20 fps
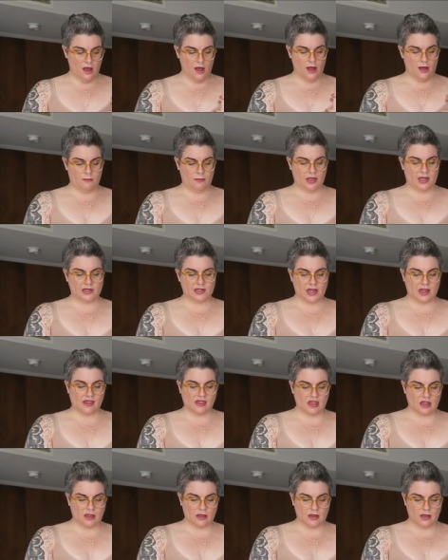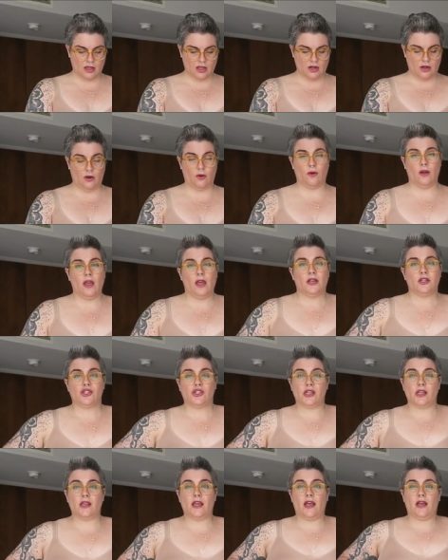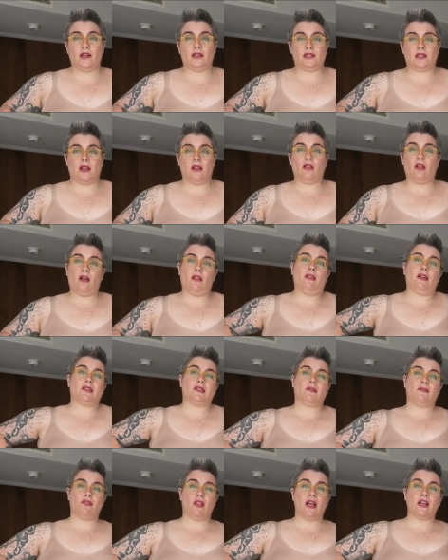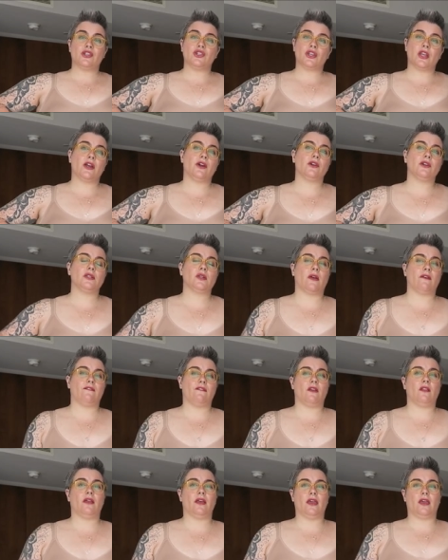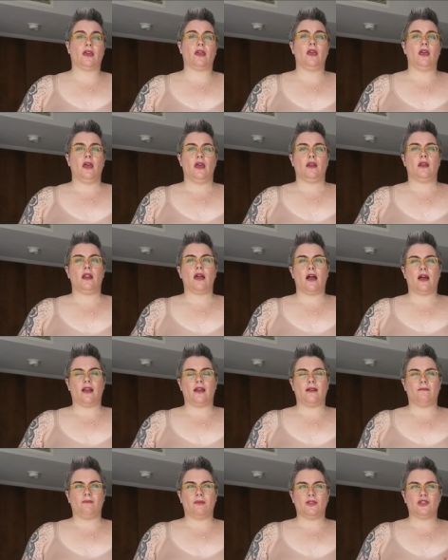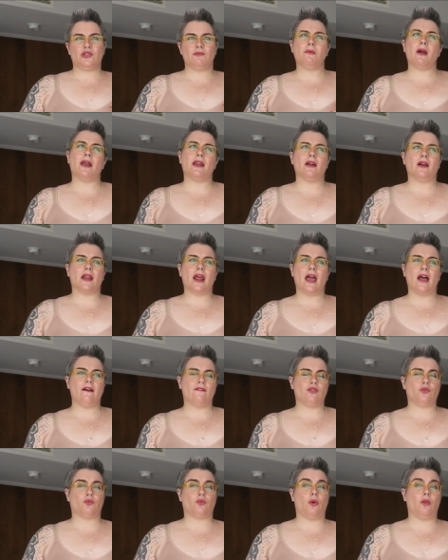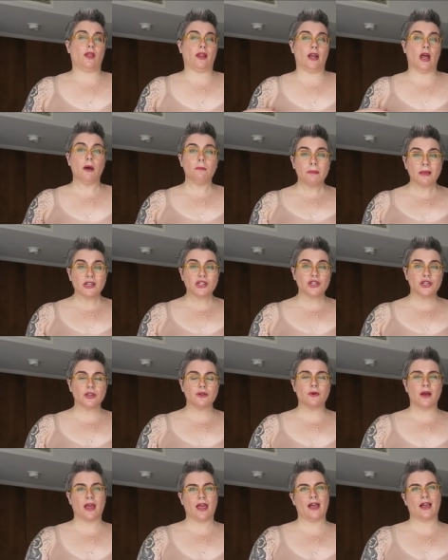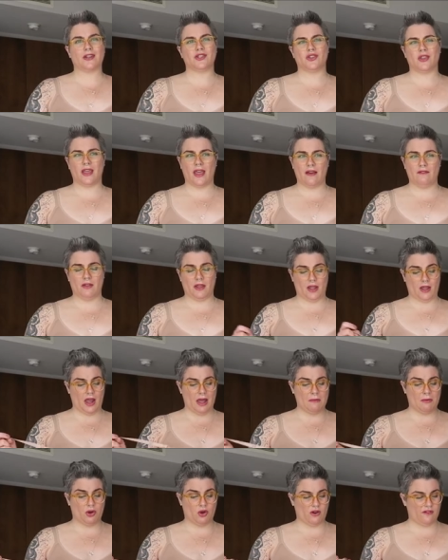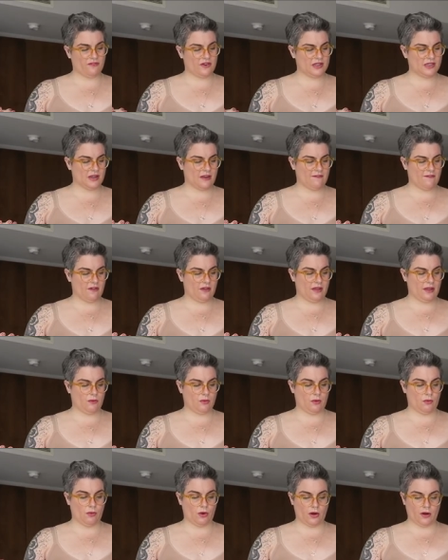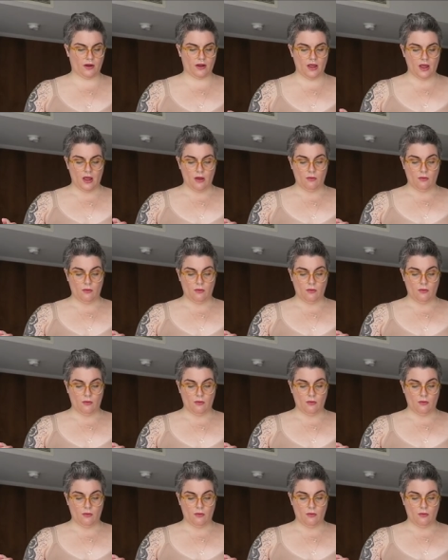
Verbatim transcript: um, because I think, you know, she has a lot less flesh here, so I feel like not she might not have the rolling up issue. I actually have like a couple girlfriends I feel like would work.